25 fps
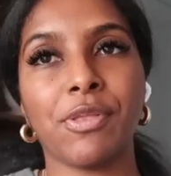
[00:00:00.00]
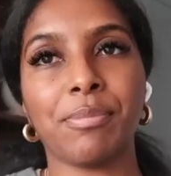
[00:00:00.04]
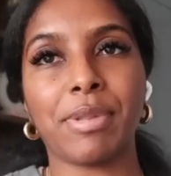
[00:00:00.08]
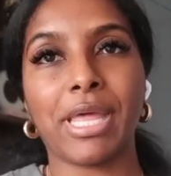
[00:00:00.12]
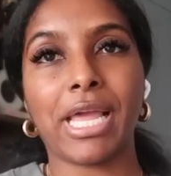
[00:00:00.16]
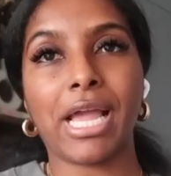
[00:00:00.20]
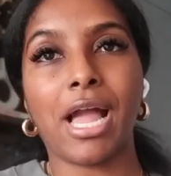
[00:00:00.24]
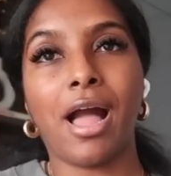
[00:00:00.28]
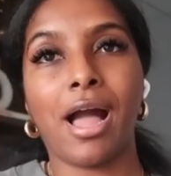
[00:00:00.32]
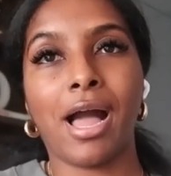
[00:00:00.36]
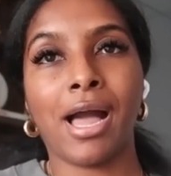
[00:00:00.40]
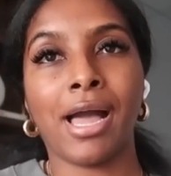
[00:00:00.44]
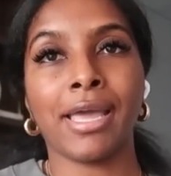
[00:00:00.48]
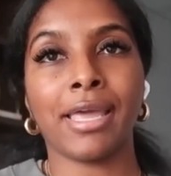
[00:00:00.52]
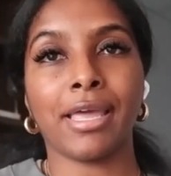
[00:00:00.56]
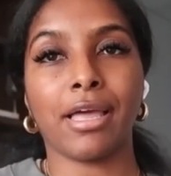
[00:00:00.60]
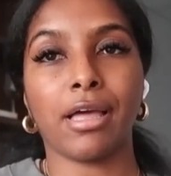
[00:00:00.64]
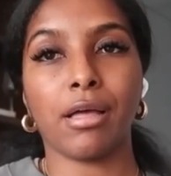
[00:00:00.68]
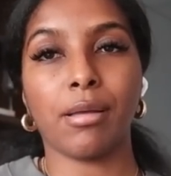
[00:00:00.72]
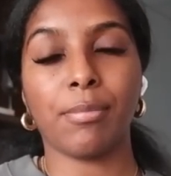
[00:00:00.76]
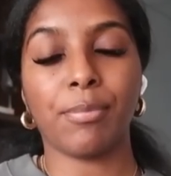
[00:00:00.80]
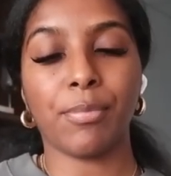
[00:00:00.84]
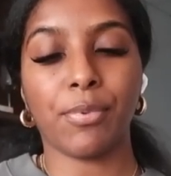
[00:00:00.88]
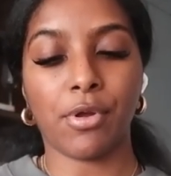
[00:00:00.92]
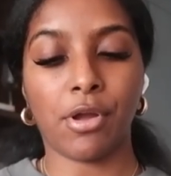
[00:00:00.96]
them like high
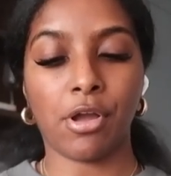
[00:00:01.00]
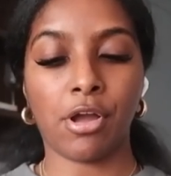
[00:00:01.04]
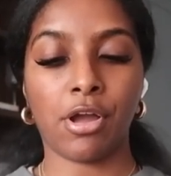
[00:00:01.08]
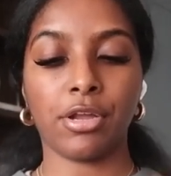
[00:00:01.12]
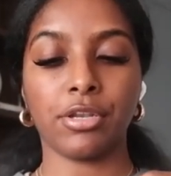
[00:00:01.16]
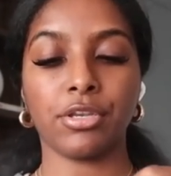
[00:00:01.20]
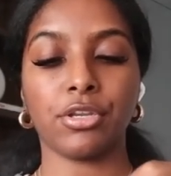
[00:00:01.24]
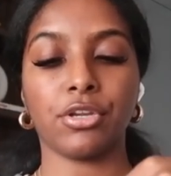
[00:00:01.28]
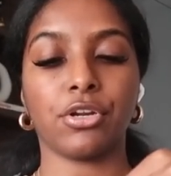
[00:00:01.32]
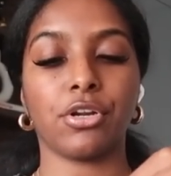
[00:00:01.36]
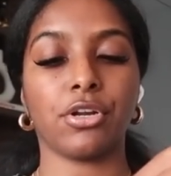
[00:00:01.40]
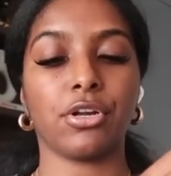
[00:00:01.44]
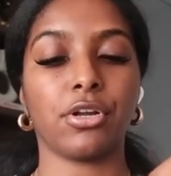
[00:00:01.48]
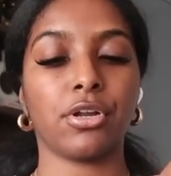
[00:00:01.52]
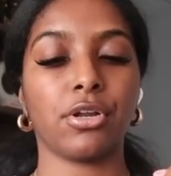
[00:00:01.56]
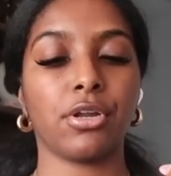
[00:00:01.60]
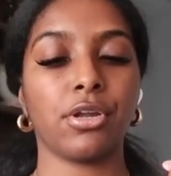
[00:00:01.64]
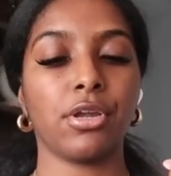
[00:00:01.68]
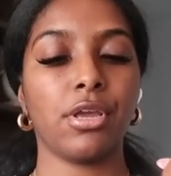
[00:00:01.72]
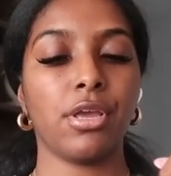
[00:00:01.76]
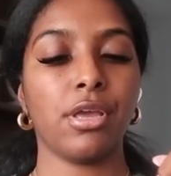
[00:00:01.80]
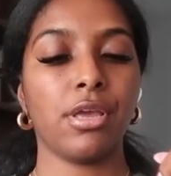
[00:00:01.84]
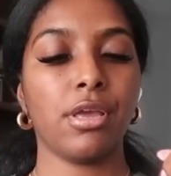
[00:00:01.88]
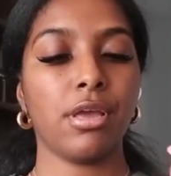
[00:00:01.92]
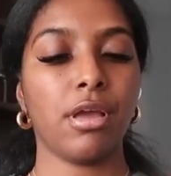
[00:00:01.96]
up on your
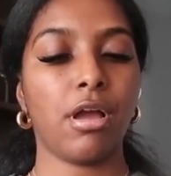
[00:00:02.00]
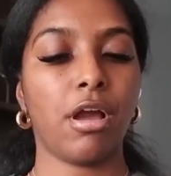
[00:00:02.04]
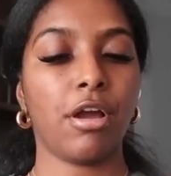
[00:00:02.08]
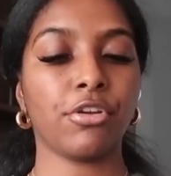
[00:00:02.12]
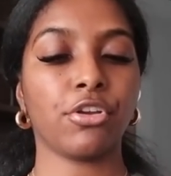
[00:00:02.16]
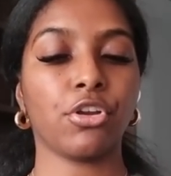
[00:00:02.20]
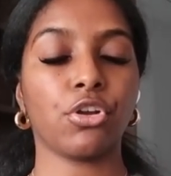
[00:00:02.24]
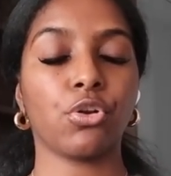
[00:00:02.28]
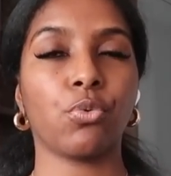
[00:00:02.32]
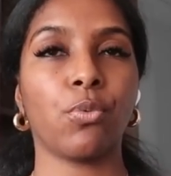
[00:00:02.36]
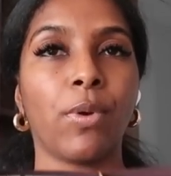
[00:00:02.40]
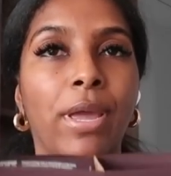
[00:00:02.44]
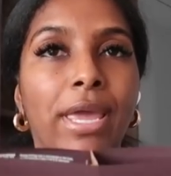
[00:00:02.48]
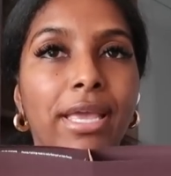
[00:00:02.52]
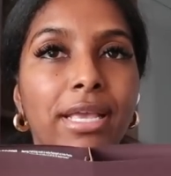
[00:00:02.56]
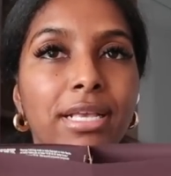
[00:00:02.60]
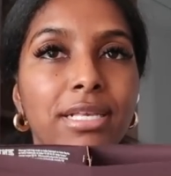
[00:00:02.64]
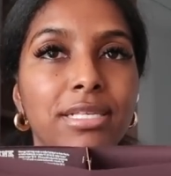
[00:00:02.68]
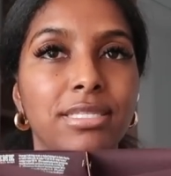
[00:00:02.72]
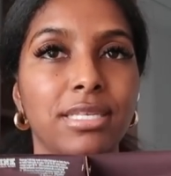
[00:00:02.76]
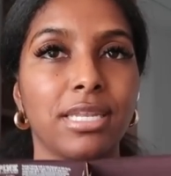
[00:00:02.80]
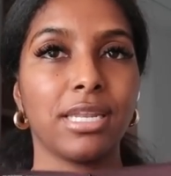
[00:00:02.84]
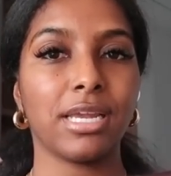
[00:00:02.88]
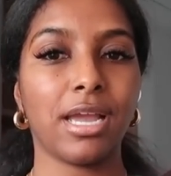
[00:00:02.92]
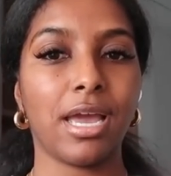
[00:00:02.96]
on your
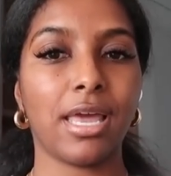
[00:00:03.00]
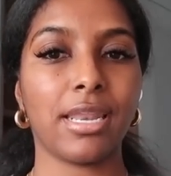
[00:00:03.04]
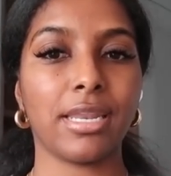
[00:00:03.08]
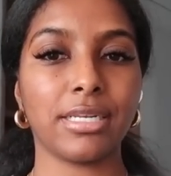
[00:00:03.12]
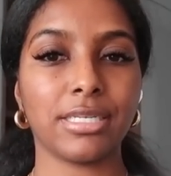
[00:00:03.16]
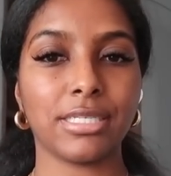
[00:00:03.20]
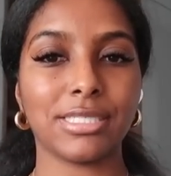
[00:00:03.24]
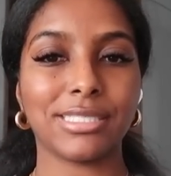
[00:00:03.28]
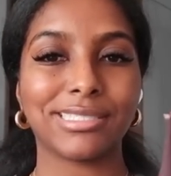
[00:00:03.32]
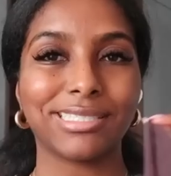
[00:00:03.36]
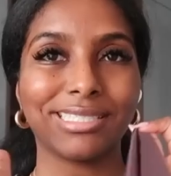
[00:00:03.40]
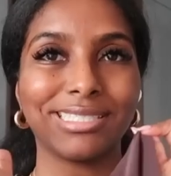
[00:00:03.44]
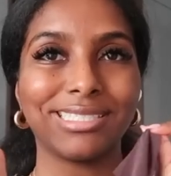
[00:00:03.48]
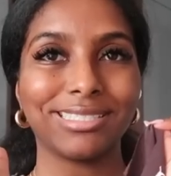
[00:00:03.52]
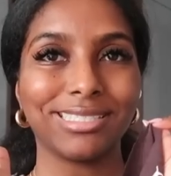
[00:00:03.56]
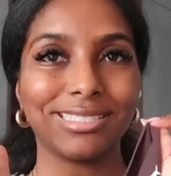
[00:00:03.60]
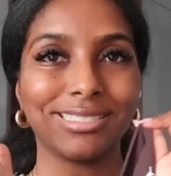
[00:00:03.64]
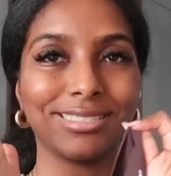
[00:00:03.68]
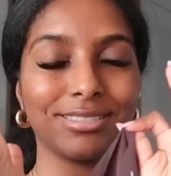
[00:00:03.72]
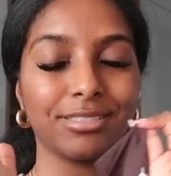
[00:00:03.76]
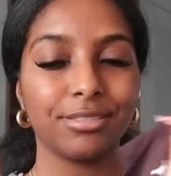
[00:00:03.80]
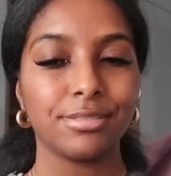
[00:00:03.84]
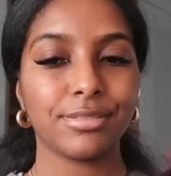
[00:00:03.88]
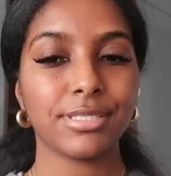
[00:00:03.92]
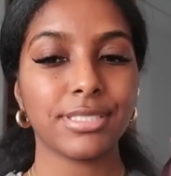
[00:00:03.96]
waist and it kind of just
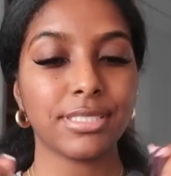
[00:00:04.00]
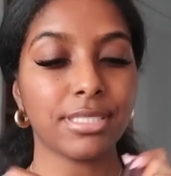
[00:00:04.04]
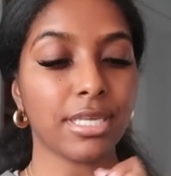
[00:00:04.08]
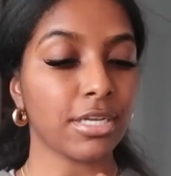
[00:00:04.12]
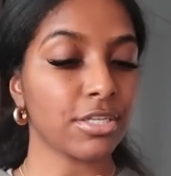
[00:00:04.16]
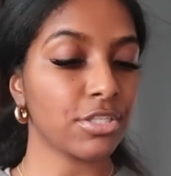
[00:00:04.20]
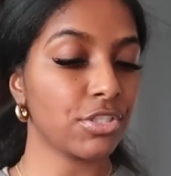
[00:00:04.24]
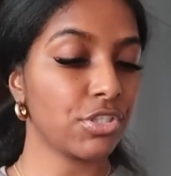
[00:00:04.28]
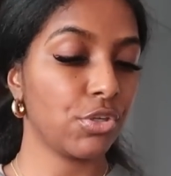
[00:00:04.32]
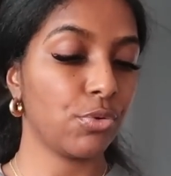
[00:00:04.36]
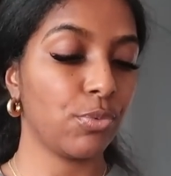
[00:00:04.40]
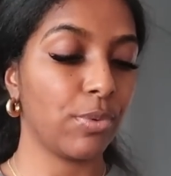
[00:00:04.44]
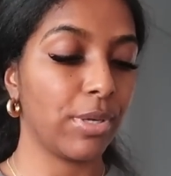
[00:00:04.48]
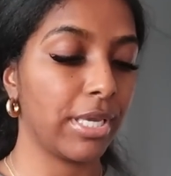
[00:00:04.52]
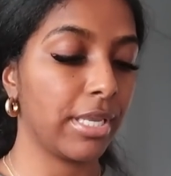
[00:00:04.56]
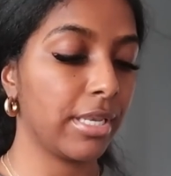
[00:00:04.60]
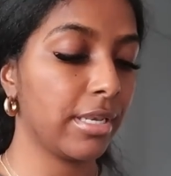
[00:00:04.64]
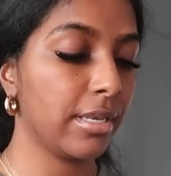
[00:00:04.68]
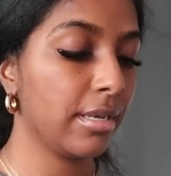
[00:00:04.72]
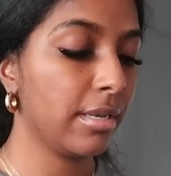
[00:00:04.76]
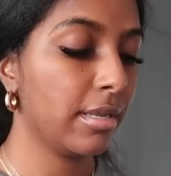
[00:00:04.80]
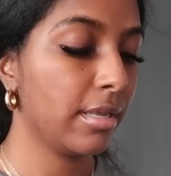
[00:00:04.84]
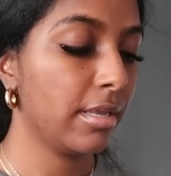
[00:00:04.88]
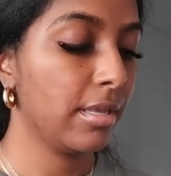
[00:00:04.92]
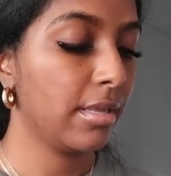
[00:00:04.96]
sucks you
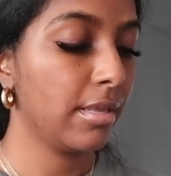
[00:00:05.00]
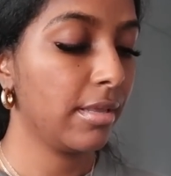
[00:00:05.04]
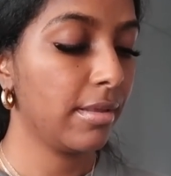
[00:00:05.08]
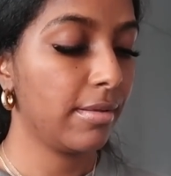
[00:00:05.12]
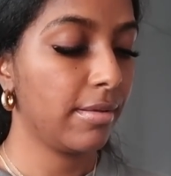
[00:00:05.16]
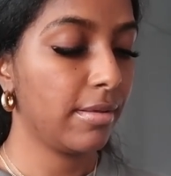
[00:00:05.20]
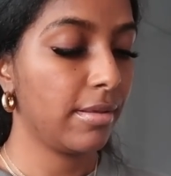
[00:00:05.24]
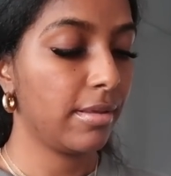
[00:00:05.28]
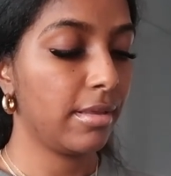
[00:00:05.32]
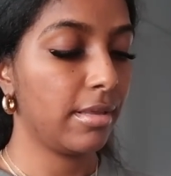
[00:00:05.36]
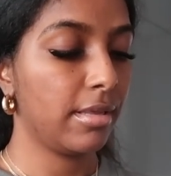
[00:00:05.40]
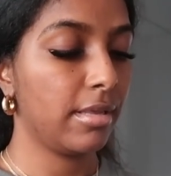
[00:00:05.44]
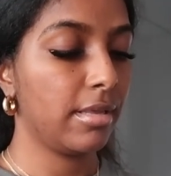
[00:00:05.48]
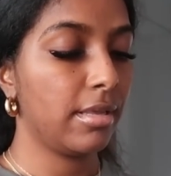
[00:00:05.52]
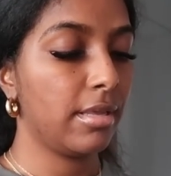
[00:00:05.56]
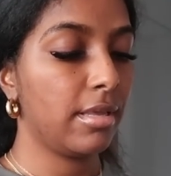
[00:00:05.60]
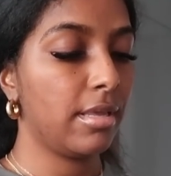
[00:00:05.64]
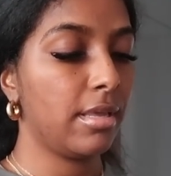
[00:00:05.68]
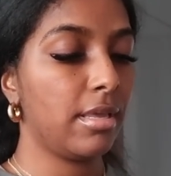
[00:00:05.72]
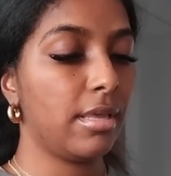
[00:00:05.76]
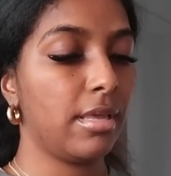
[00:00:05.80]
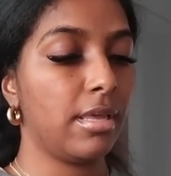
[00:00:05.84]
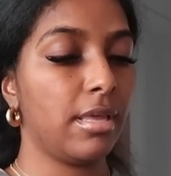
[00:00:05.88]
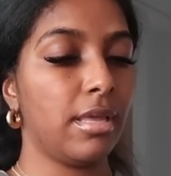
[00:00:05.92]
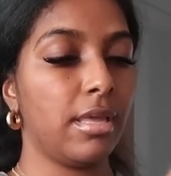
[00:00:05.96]
in.
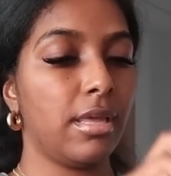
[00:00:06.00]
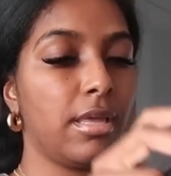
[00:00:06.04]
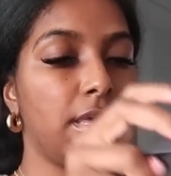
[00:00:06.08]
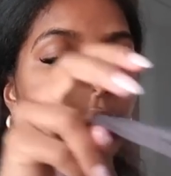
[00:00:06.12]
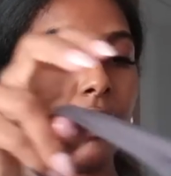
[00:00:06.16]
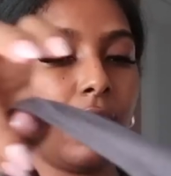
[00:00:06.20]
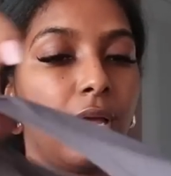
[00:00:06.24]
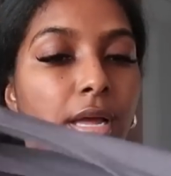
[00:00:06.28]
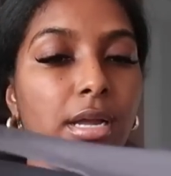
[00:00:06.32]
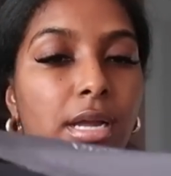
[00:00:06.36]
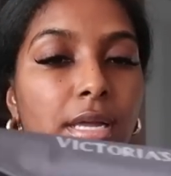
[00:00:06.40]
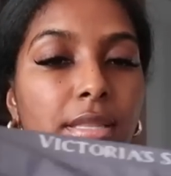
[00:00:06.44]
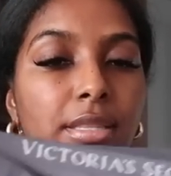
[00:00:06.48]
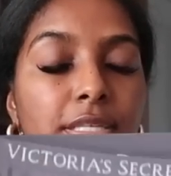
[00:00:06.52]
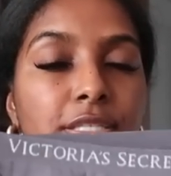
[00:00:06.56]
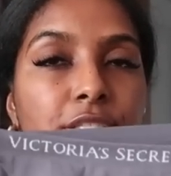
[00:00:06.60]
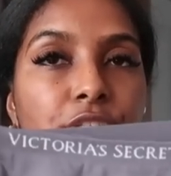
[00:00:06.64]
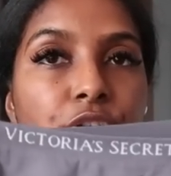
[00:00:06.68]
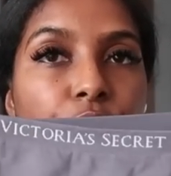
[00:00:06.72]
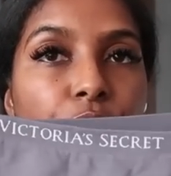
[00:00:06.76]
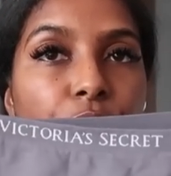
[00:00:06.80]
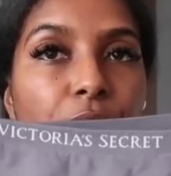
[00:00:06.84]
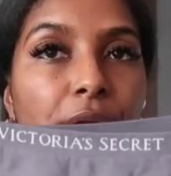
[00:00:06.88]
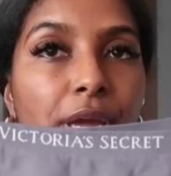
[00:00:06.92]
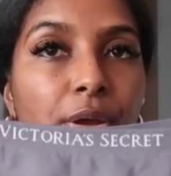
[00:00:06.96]
I got this
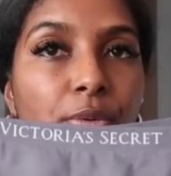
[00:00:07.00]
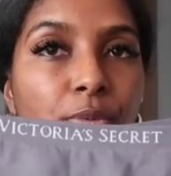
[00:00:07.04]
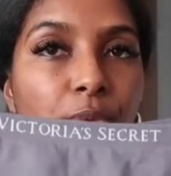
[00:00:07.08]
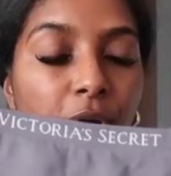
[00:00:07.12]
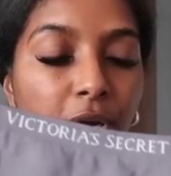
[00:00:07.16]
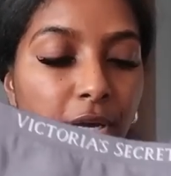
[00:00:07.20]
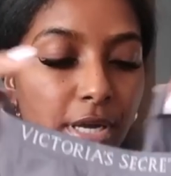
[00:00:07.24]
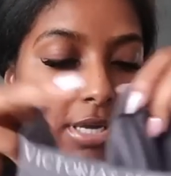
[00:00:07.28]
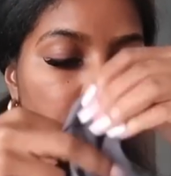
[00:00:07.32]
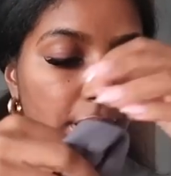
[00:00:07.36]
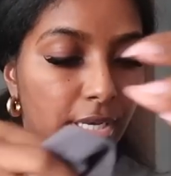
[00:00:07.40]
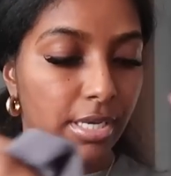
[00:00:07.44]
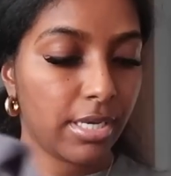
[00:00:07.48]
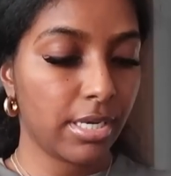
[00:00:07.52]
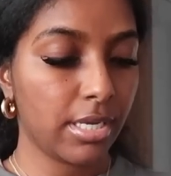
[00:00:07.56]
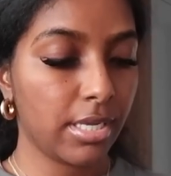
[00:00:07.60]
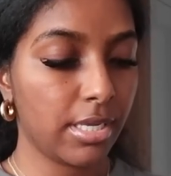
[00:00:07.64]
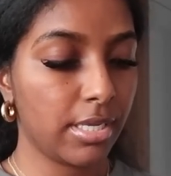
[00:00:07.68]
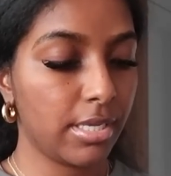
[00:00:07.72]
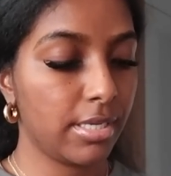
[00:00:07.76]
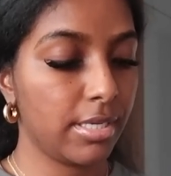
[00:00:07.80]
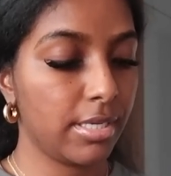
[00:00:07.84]
gray one,